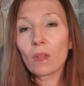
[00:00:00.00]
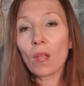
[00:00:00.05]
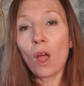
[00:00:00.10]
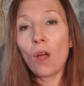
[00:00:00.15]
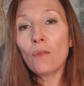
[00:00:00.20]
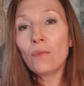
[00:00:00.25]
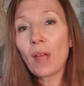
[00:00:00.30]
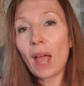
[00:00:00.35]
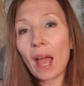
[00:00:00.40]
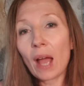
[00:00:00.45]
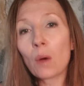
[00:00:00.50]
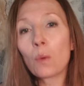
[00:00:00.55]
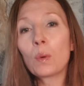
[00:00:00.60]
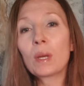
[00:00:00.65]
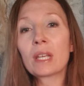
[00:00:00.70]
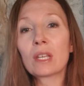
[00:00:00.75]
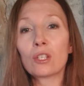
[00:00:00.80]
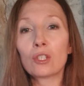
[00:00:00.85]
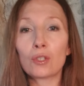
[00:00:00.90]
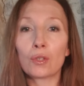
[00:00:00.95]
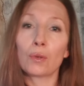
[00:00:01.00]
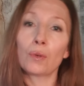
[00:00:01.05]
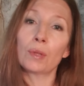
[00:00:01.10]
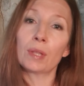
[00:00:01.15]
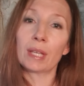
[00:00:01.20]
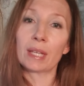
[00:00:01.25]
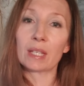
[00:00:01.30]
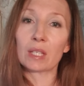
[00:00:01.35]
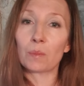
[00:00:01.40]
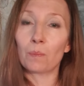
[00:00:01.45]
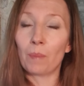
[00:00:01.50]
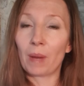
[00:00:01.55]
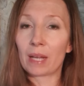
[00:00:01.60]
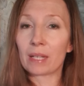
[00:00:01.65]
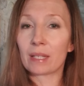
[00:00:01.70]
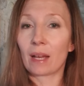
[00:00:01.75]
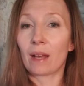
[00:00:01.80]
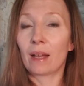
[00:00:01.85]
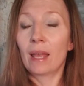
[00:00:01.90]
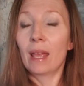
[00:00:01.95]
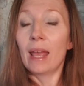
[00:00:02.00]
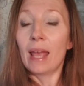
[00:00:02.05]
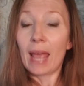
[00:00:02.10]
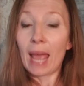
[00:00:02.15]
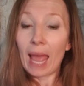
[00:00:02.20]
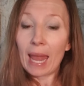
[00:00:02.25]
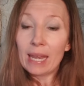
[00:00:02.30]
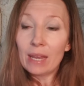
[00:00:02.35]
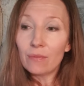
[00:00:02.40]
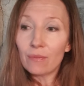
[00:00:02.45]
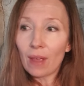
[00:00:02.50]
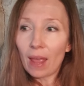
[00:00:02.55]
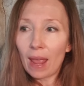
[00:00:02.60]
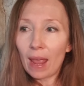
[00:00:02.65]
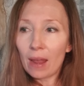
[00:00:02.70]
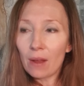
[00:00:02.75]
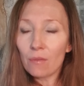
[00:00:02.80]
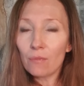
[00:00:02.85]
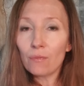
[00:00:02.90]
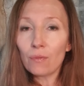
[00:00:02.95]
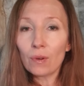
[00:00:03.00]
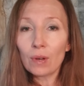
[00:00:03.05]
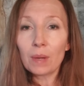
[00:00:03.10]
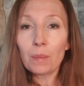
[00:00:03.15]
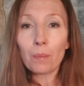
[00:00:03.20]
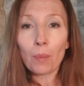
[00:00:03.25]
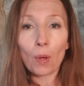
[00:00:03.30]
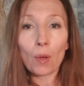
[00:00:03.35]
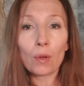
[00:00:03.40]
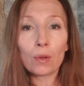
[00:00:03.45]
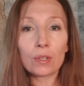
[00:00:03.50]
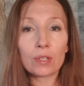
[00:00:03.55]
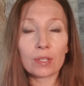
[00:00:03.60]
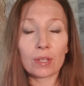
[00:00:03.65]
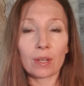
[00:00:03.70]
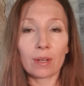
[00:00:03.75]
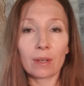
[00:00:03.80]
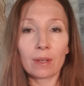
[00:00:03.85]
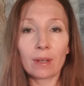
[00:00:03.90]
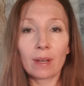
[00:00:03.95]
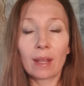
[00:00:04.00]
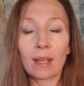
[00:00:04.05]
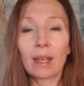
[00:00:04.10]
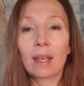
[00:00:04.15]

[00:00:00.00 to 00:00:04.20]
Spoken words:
of how we can do things better. And if every person